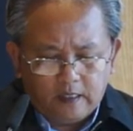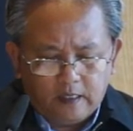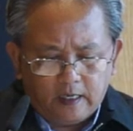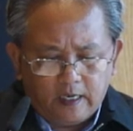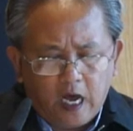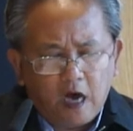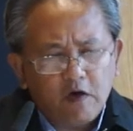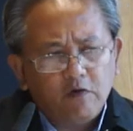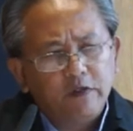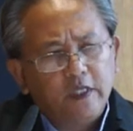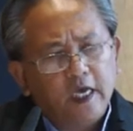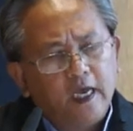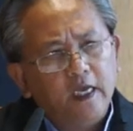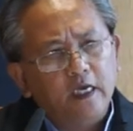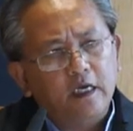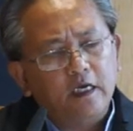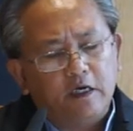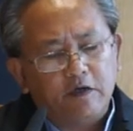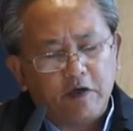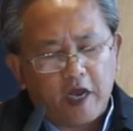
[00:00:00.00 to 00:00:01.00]
and how they
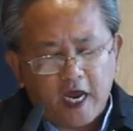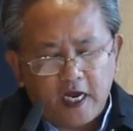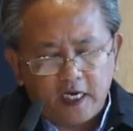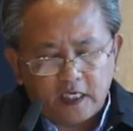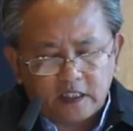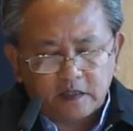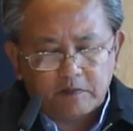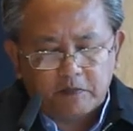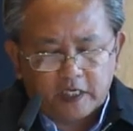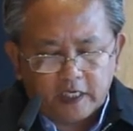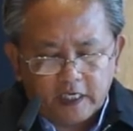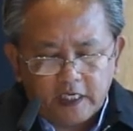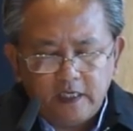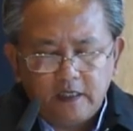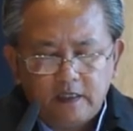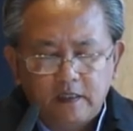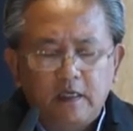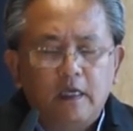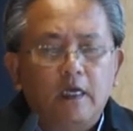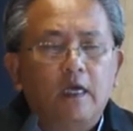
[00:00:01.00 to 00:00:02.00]

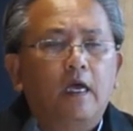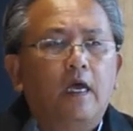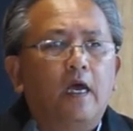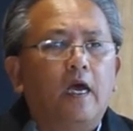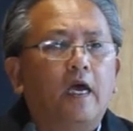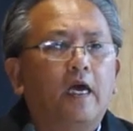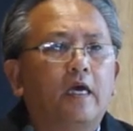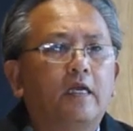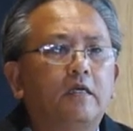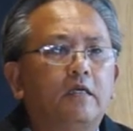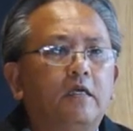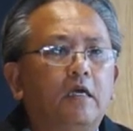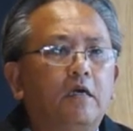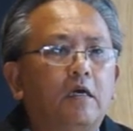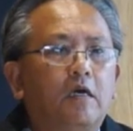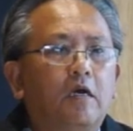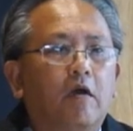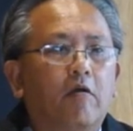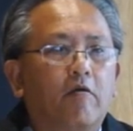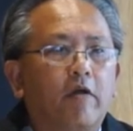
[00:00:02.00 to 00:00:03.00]
creatively and
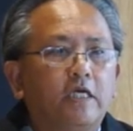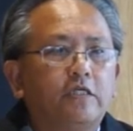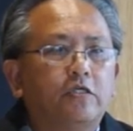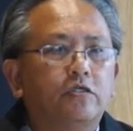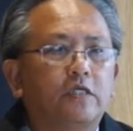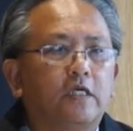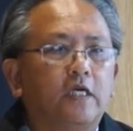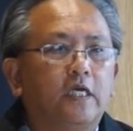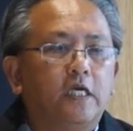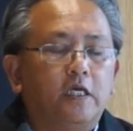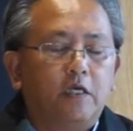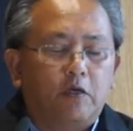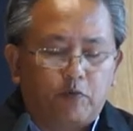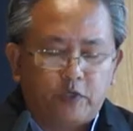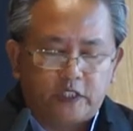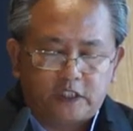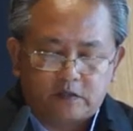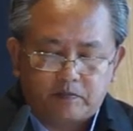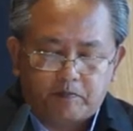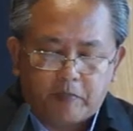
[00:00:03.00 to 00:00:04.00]
courageously
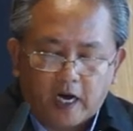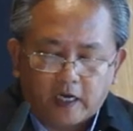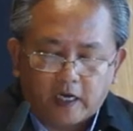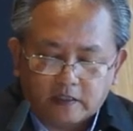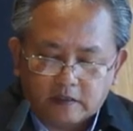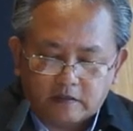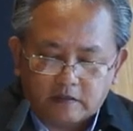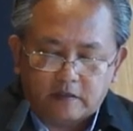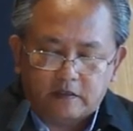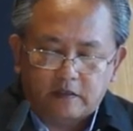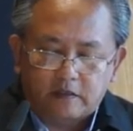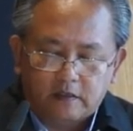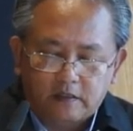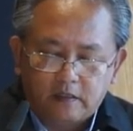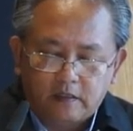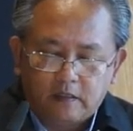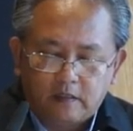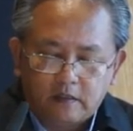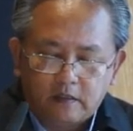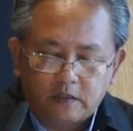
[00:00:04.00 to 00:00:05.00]
respond
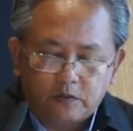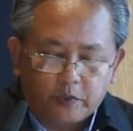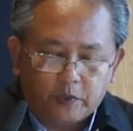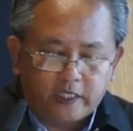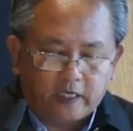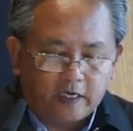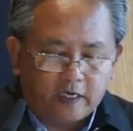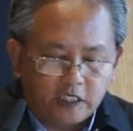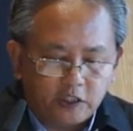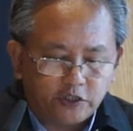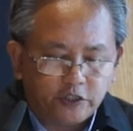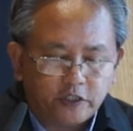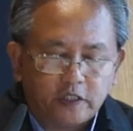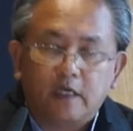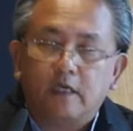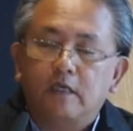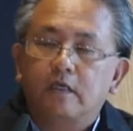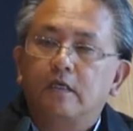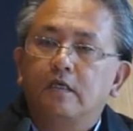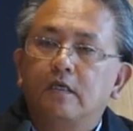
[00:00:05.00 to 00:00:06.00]
to
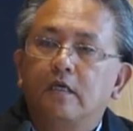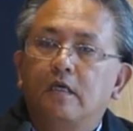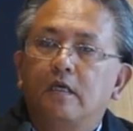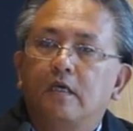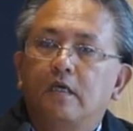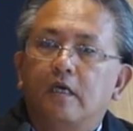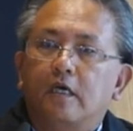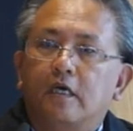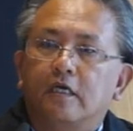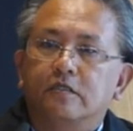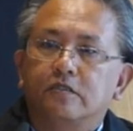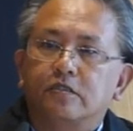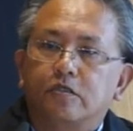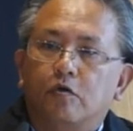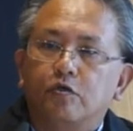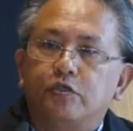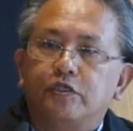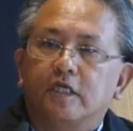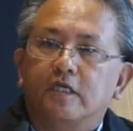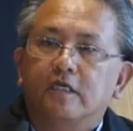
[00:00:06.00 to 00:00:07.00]
ecclesial and
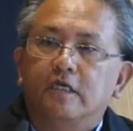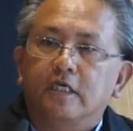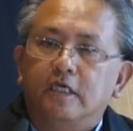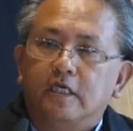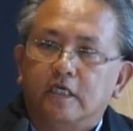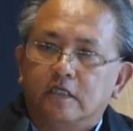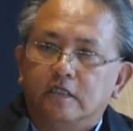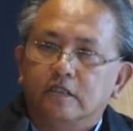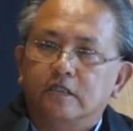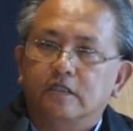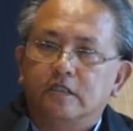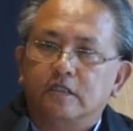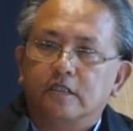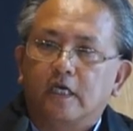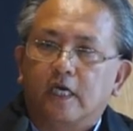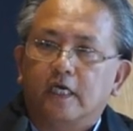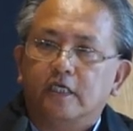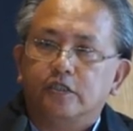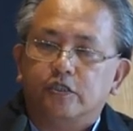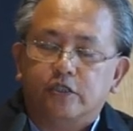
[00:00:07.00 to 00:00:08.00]
social needs
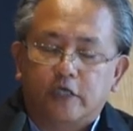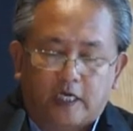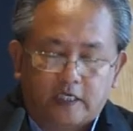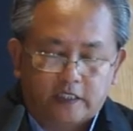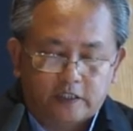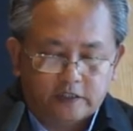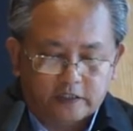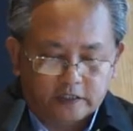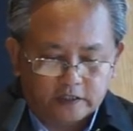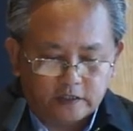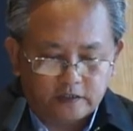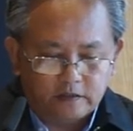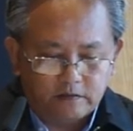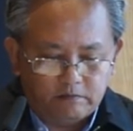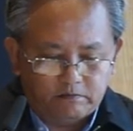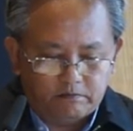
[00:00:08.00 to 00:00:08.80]
and challenges.